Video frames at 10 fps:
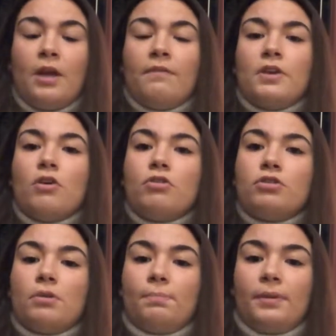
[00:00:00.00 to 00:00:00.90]
We
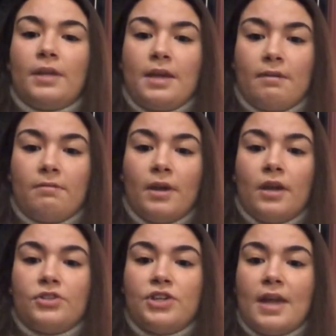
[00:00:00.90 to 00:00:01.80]
also believe
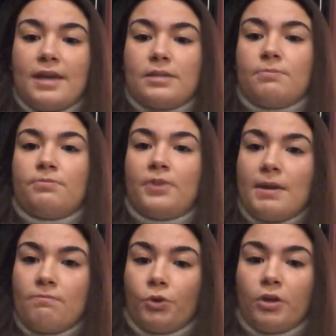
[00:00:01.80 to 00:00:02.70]
GenASM
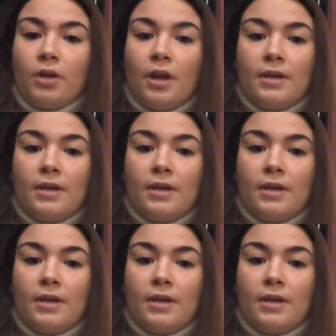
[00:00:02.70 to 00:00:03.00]
framework